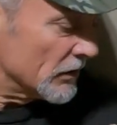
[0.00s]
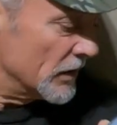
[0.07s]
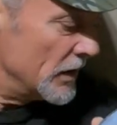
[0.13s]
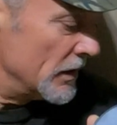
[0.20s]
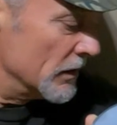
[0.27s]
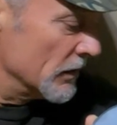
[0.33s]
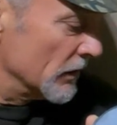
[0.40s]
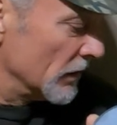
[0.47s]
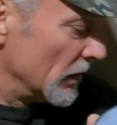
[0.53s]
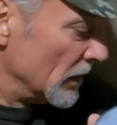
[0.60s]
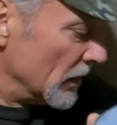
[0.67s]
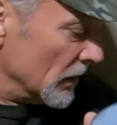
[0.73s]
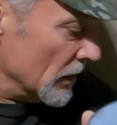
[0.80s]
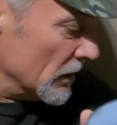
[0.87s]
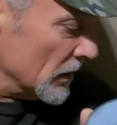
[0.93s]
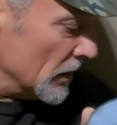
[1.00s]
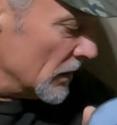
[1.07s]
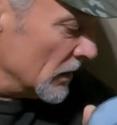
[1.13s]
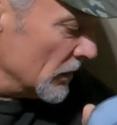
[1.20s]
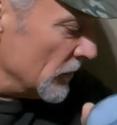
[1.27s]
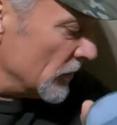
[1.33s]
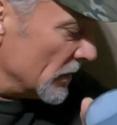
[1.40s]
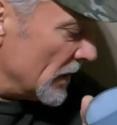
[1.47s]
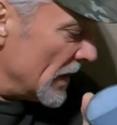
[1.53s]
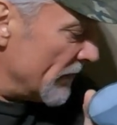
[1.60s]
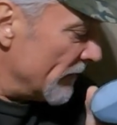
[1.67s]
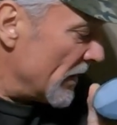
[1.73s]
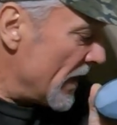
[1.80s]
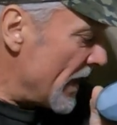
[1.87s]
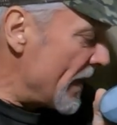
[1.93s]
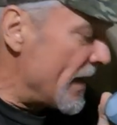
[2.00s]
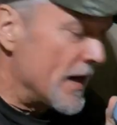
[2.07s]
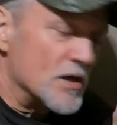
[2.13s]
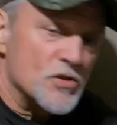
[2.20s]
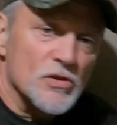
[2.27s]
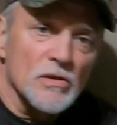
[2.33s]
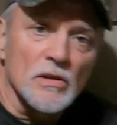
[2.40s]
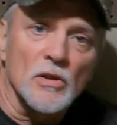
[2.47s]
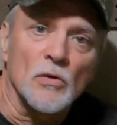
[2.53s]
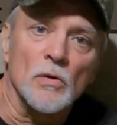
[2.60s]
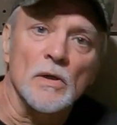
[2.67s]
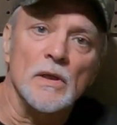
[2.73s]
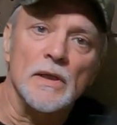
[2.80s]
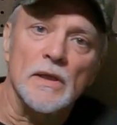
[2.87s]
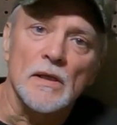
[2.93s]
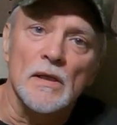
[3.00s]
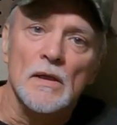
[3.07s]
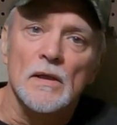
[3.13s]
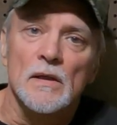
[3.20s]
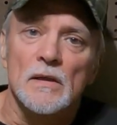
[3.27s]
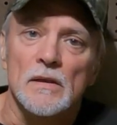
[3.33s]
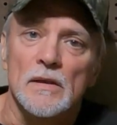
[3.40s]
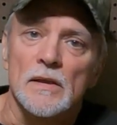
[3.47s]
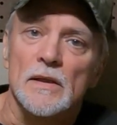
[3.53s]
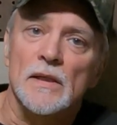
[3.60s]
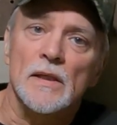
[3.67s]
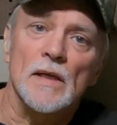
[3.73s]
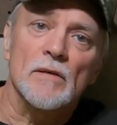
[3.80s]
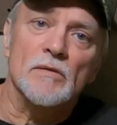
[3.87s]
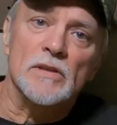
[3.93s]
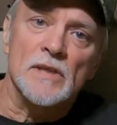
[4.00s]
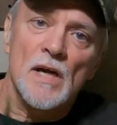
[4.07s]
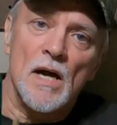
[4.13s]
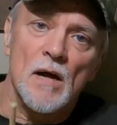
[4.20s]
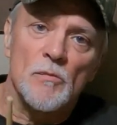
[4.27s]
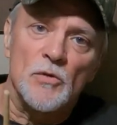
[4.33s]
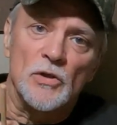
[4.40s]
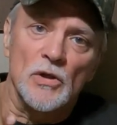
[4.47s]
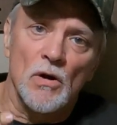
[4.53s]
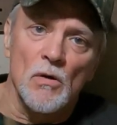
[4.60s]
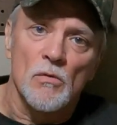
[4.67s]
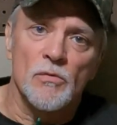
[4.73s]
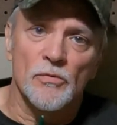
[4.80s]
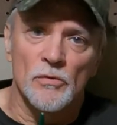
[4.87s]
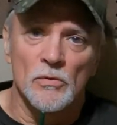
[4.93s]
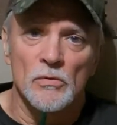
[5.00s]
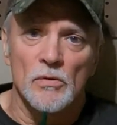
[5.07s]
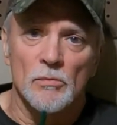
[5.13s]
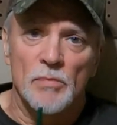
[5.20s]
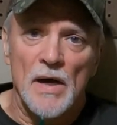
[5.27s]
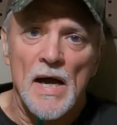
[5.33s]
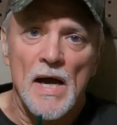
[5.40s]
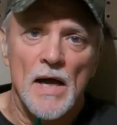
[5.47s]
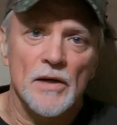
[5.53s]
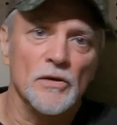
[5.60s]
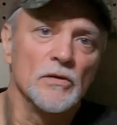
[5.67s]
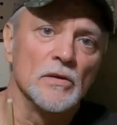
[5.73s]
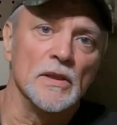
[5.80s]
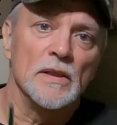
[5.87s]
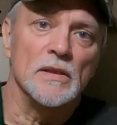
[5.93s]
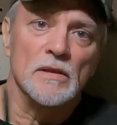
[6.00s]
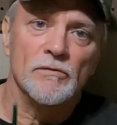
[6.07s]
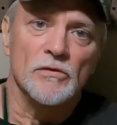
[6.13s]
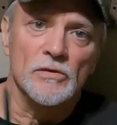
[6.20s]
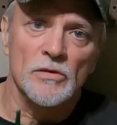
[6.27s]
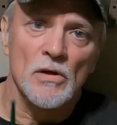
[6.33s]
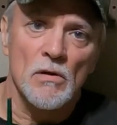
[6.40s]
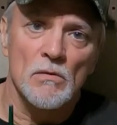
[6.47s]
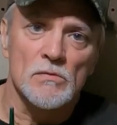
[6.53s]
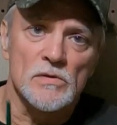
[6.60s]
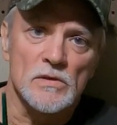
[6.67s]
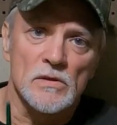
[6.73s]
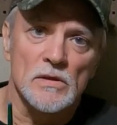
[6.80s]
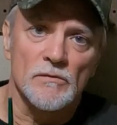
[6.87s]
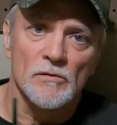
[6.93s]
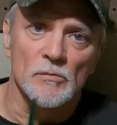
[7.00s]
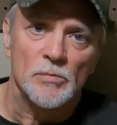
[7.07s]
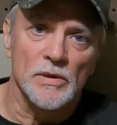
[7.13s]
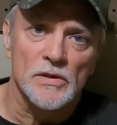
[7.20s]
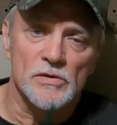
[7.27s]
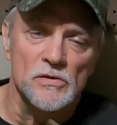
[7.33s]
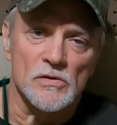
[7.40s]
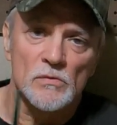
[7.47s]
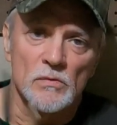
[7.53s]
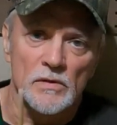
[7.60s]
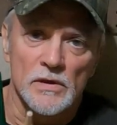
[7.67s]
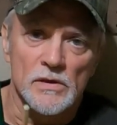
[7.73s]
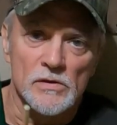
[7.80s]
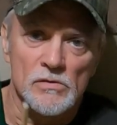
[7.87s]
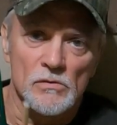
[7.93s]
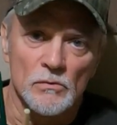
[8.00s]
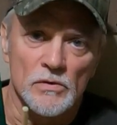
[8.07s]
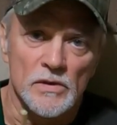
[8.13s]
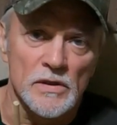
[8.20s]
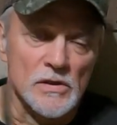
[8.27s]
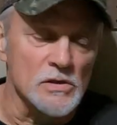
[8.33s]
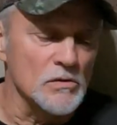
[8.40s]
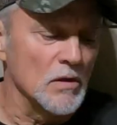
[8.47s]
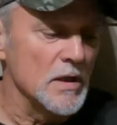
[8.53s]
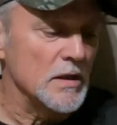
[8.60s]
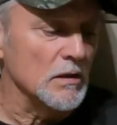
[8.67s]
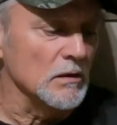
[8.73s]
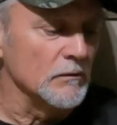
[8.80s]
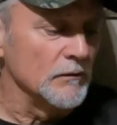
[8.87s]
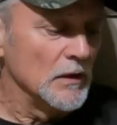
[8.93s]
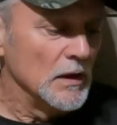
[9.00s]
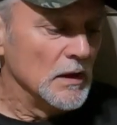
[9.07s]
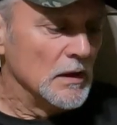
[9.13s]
here. You can have an ash and acrylic. And again, every time you go through the pot, you're going to get different tones and different pitches with each striker.